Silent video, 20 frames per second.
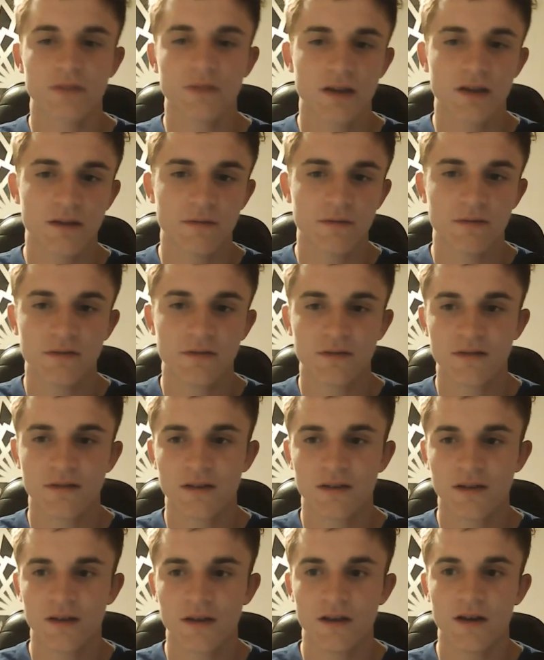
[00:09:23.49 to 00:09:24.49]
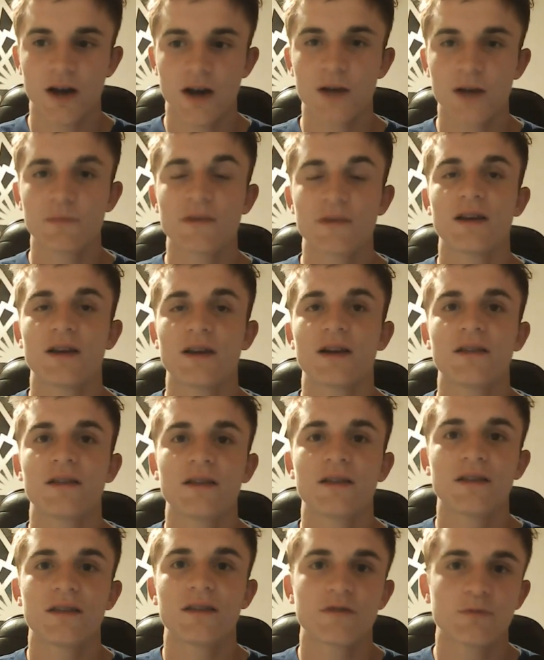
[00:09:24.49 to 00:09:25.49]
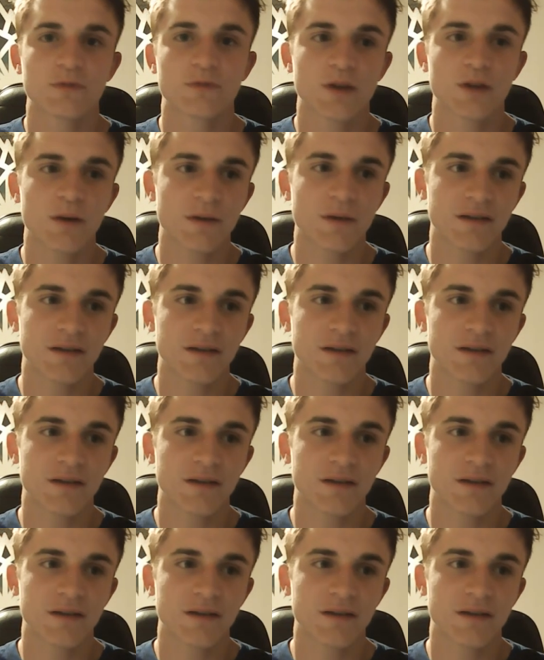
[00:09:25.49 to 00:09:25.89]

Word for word: and hypothetically this was not